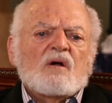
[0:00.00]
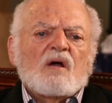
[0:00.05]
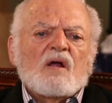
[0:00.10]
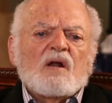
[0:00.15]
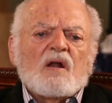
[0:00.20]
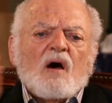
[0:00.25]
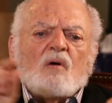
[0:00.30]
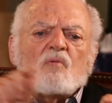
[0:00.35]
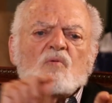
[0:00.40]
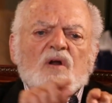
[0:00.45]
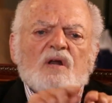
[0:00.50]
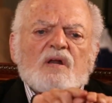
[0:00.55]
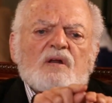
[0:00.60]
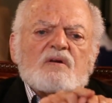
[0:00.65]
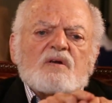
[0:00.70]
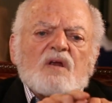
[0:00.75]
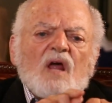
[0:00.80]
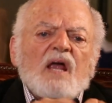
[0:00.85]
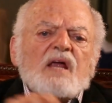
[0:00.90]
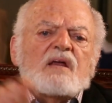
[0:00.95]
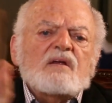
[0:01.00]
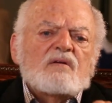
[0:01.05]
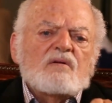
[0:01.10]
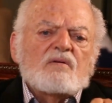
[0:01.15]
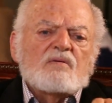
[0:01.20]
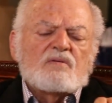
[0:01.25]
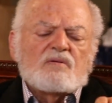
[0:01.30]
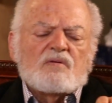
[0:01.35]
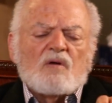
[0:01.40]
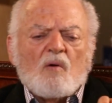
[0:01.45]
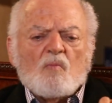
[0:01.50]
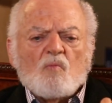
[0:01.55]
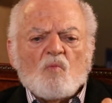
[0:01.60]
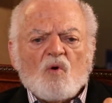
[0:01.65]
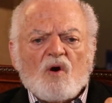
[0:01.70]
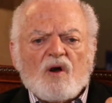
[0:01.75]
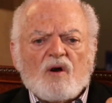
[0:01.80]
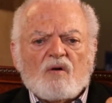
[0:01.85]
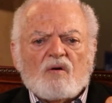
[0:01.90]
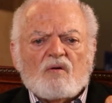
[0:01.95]
And I want to take you
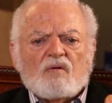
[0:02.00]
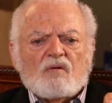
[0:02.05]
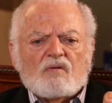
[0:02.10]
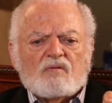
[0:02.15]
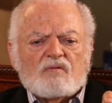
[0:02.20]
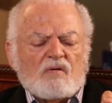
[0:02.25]
somewhere.